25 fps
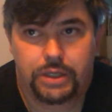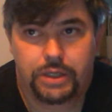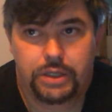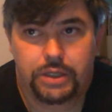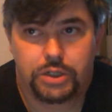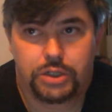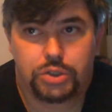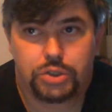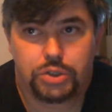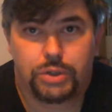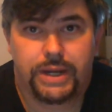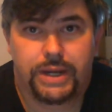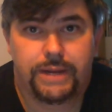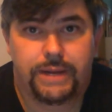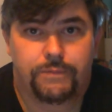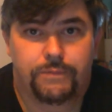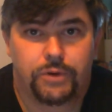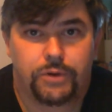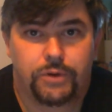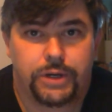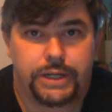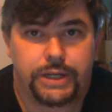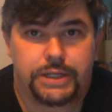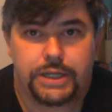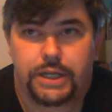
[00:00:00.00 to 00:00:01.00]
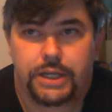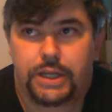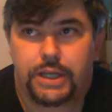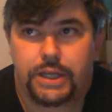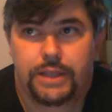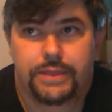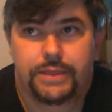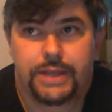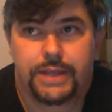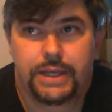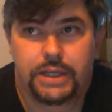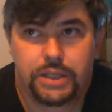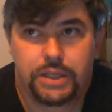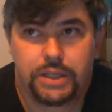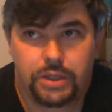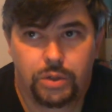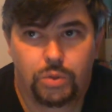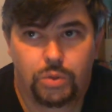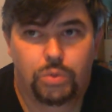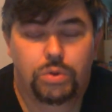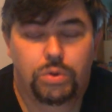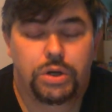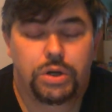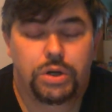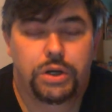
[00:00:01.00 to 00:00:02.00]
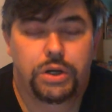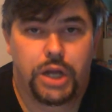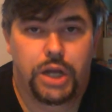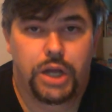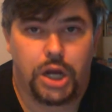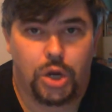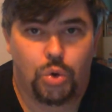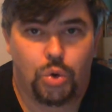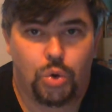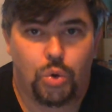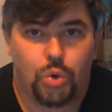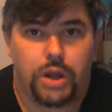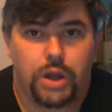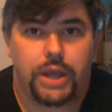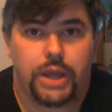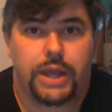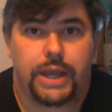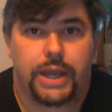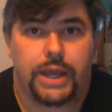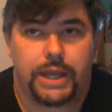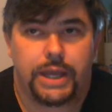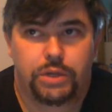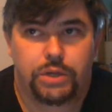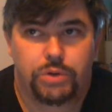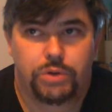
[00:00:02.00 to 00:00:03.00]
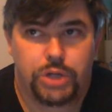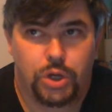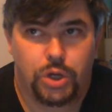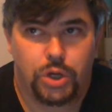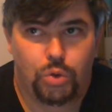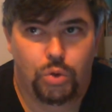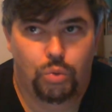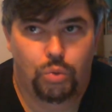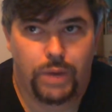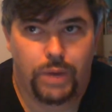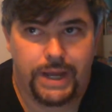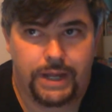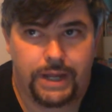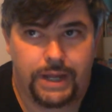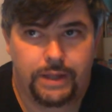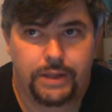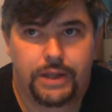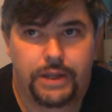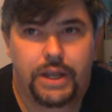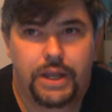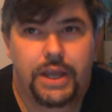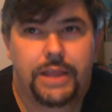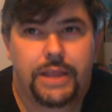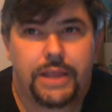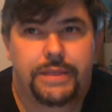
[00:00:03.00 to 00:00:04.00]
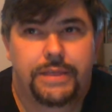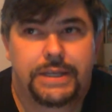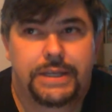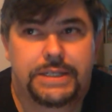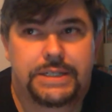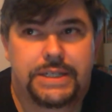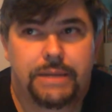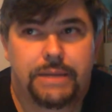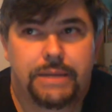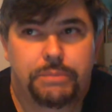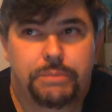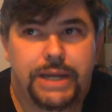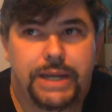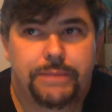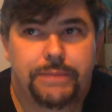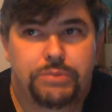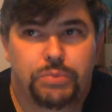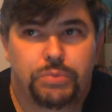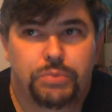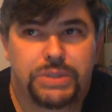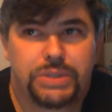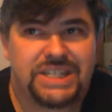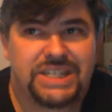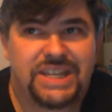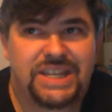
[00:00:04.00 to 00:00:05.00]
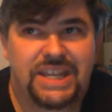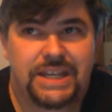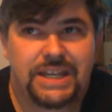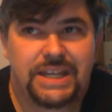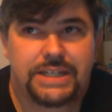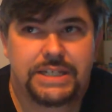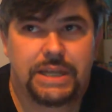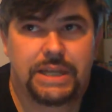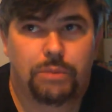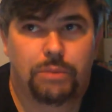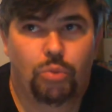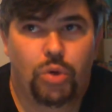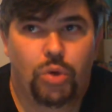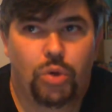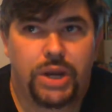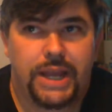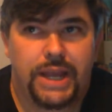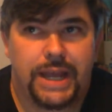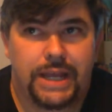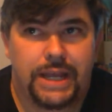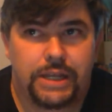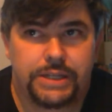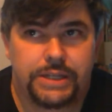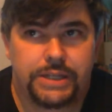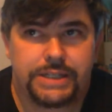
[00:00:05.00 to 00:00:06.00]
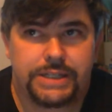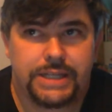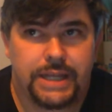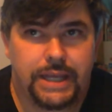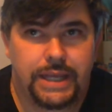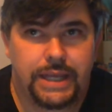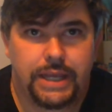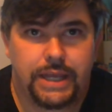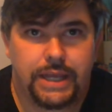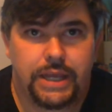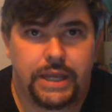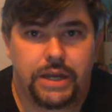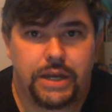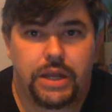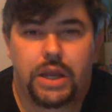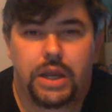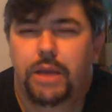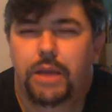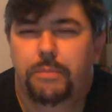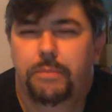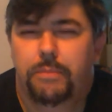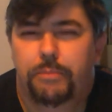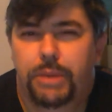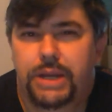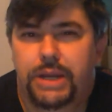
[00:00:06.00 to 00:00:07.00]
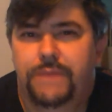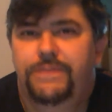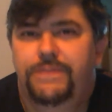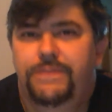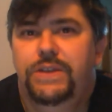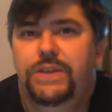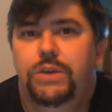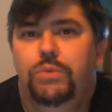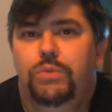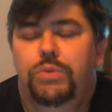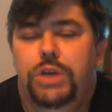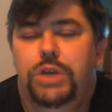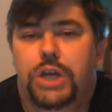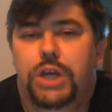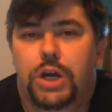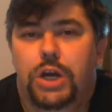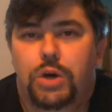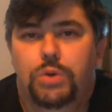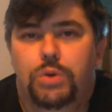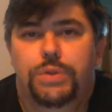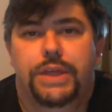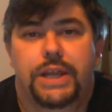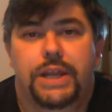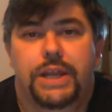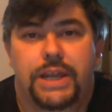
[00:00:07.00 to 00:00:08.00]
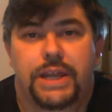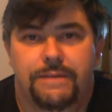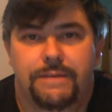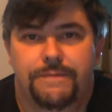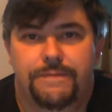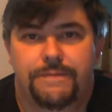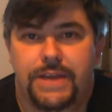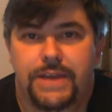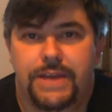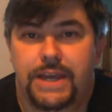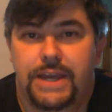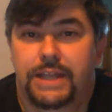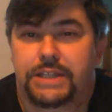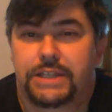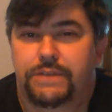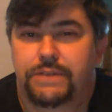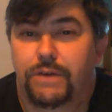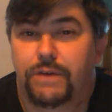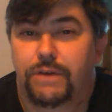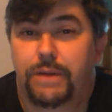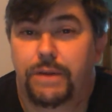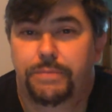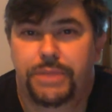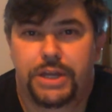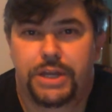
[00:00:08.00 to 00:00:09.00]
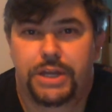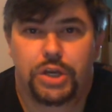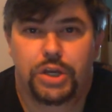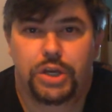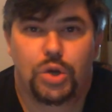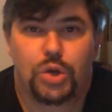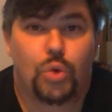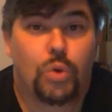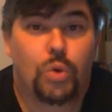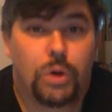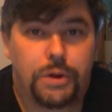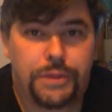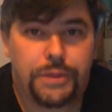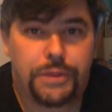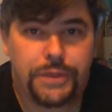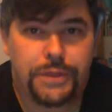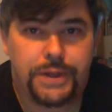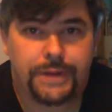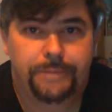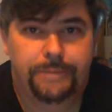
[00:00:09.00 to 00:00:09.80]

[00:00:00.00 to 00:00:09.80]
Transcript: triumvirate that you know and you know well. They sometimes will sneak someone else in, but if you know that if it's from the North,